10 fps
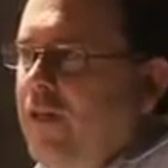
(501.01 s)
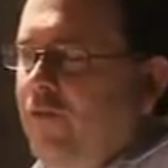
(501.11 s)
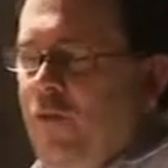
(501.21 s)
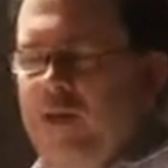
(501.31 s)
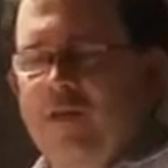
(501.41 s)

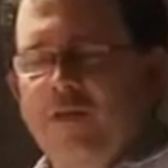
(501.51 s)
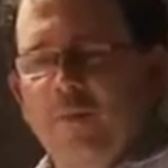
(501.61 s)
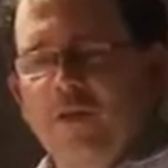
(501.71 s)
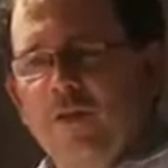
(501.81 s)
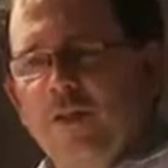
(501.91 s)
for reasons
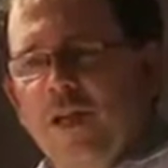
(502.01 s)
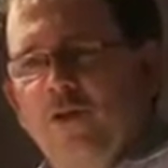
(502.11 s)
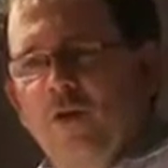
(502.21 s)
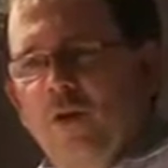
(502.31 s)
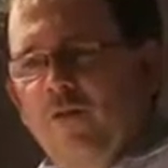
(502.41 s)
I'm still not
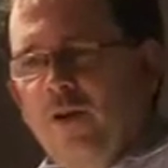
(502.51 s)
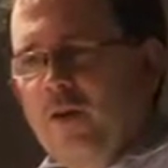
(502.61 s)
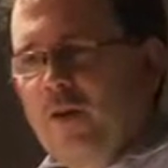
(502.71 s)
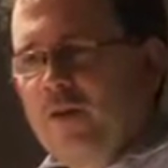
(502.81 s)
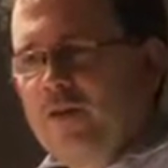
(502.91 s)
sure of, our
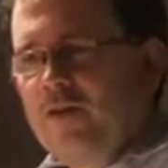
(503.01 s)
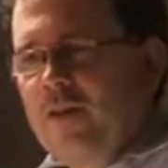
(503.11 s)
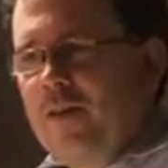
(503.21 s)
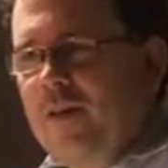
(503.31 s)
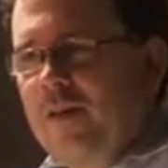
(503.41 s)
owners,
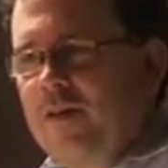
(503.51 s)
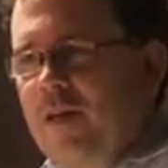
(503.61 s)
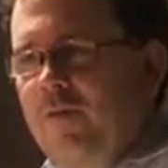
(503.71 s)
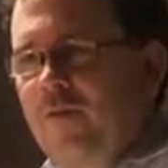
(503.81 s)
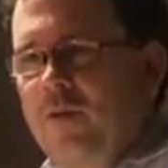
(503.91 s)
the
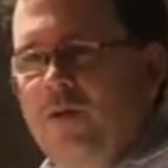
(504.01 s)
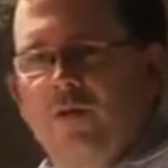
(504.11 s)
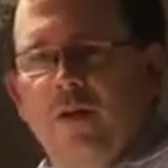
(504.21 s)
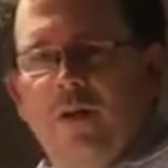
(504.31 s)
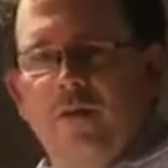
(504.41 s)
same folks
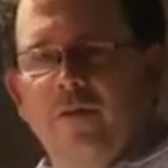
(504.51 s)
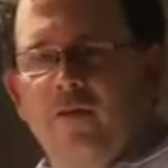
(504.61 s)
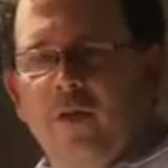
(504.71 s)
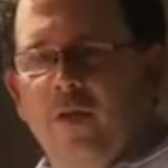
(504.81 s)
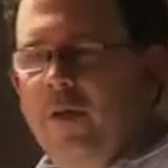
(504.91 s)
who
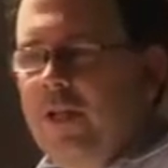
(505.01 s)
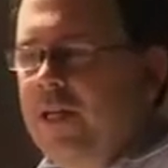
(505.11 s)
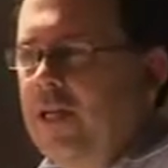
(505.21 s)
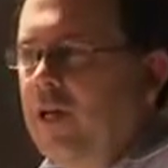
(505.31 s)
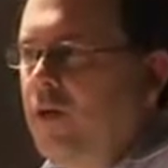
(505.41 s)
started
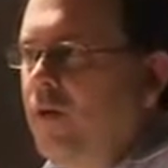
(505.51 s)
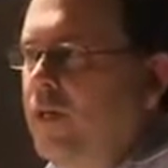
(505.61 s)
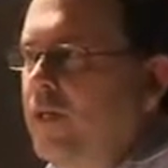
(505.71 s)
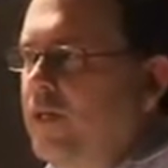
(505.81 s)
Politico,